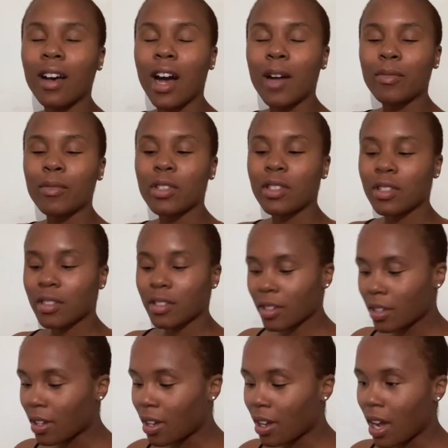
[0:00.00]

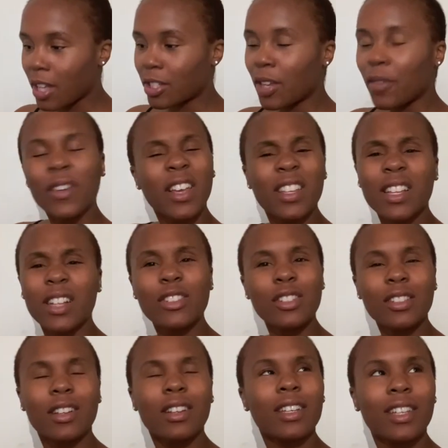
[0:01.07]
don't think it's actually
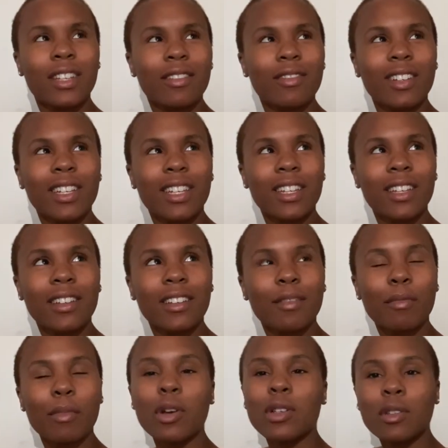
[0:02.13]
sunk in really
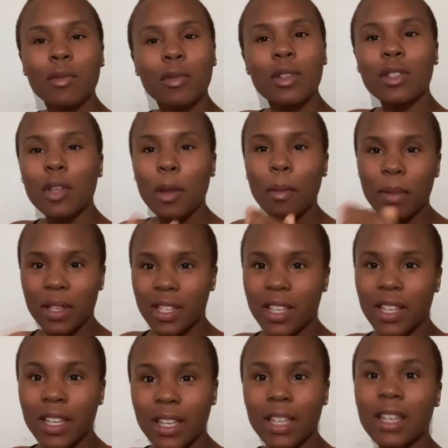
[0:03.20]
because we've been so
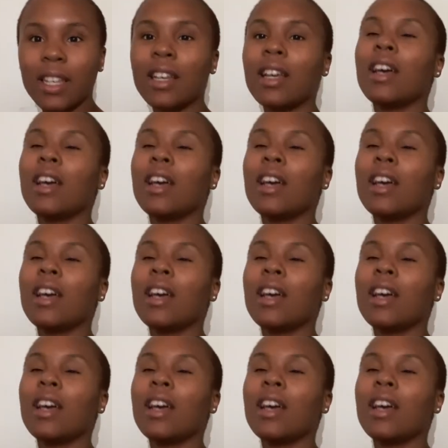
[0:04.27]
busy